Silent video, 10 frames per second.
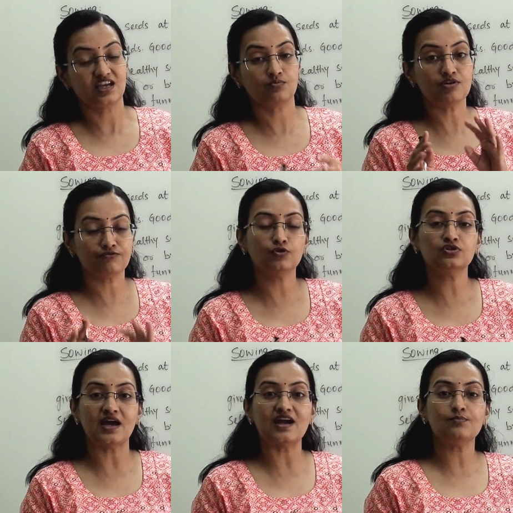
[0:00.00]
and before
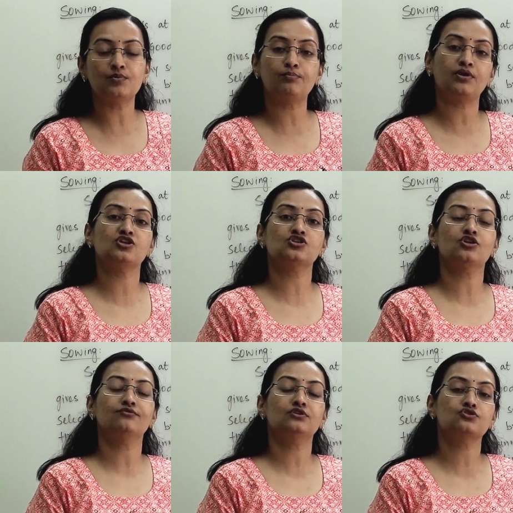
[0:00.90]
that preparation
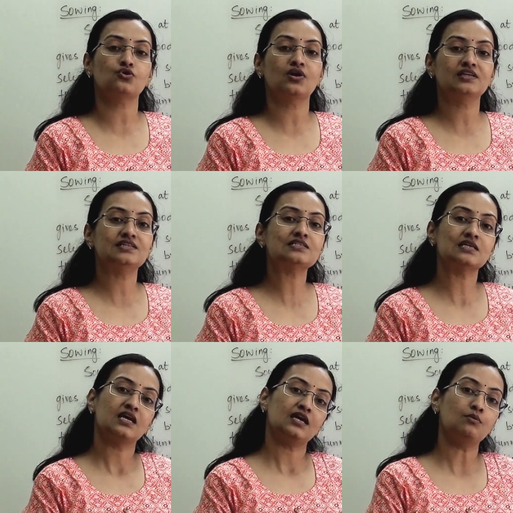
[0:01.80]
of the soil
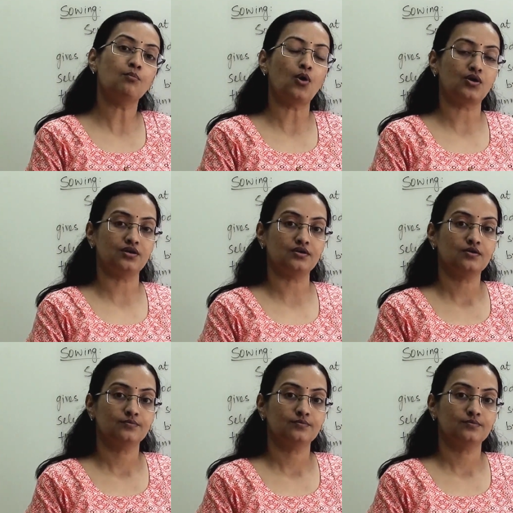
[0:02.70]
is important.